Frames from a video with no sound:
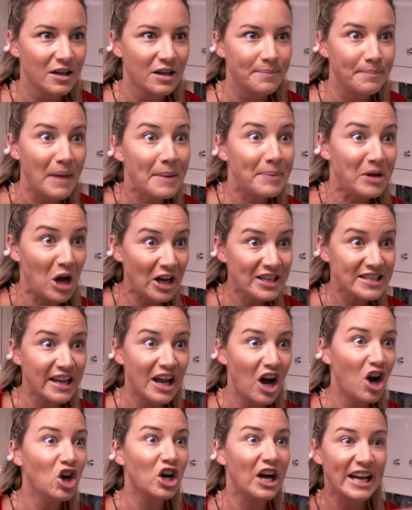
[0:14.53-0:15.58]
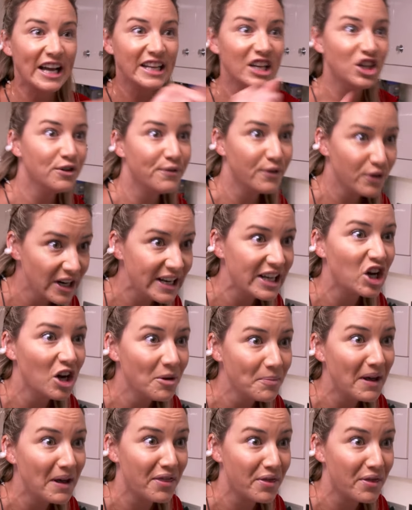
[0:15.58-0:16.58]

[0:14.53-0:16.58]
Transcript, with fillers: Maybe I say, oh, honey, you've already got my